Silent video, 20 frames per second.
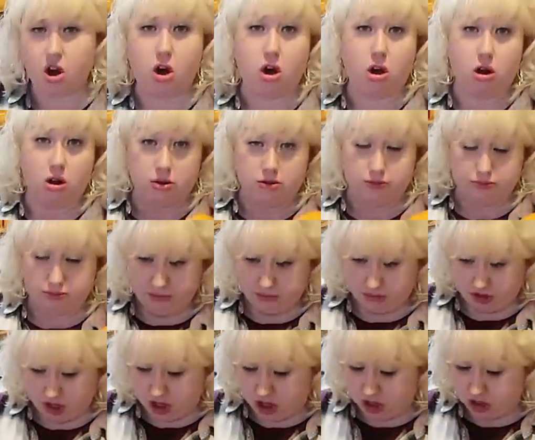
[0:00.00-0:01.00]
all
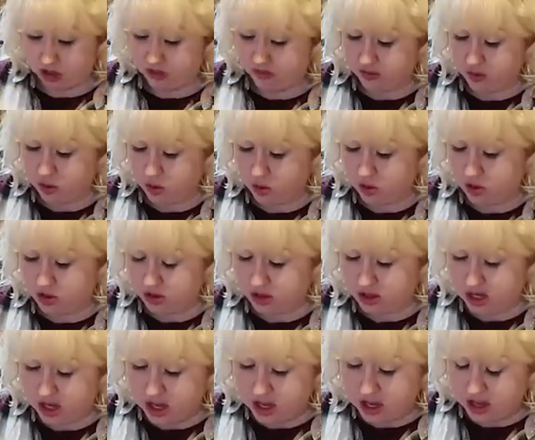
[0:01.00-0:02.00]
Dodge, of course,